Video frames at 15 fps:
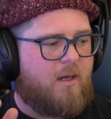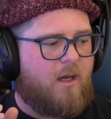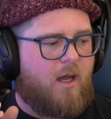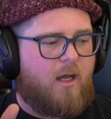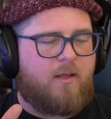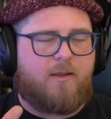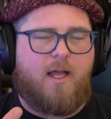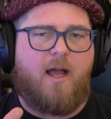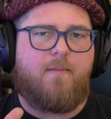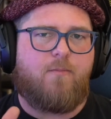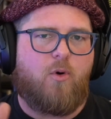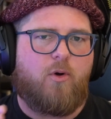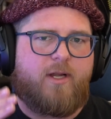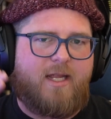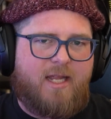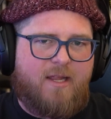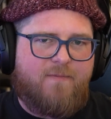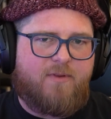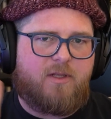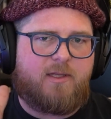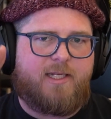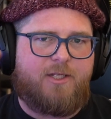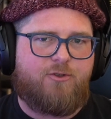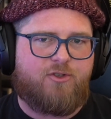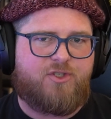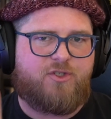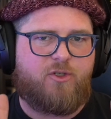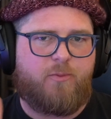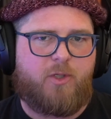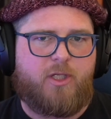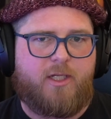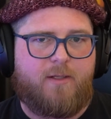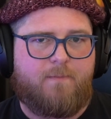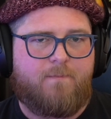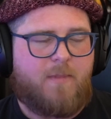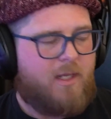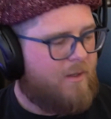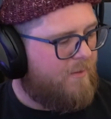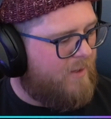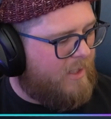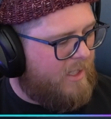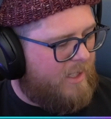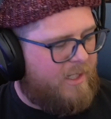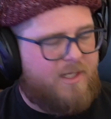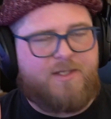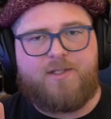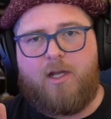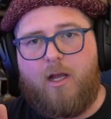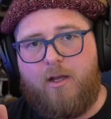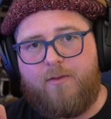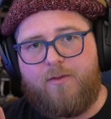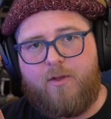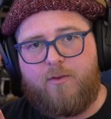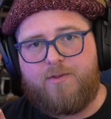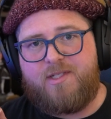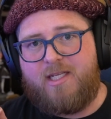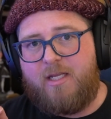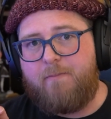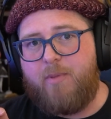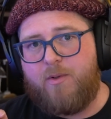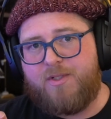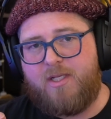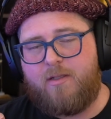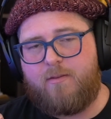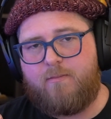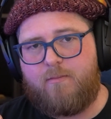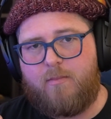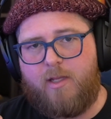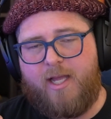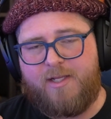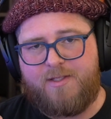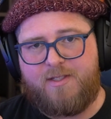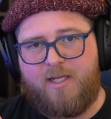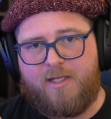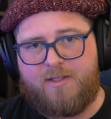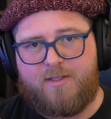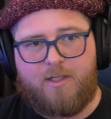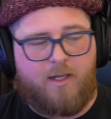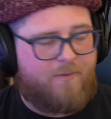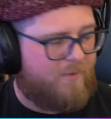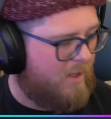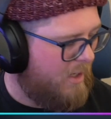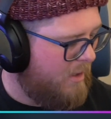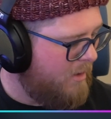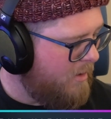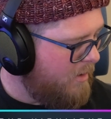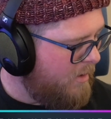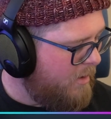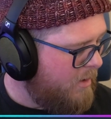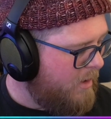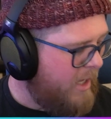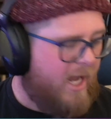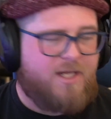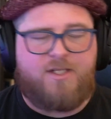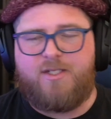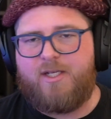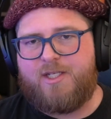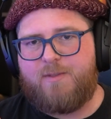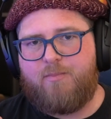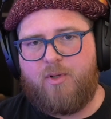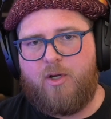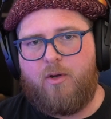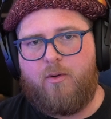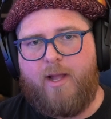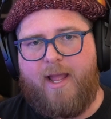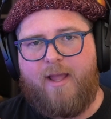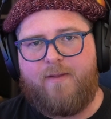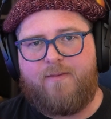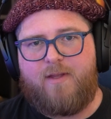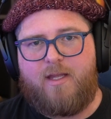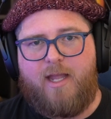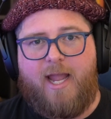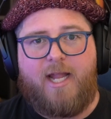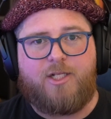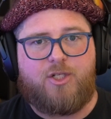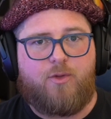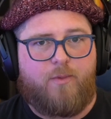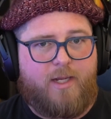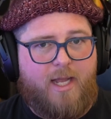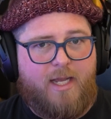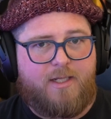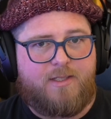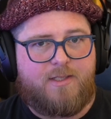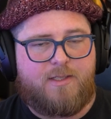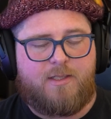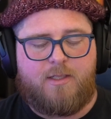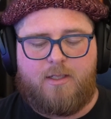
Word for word: a lot more evenly distributed than it is on those Epos headsets, on the H6 Pro and the H3X.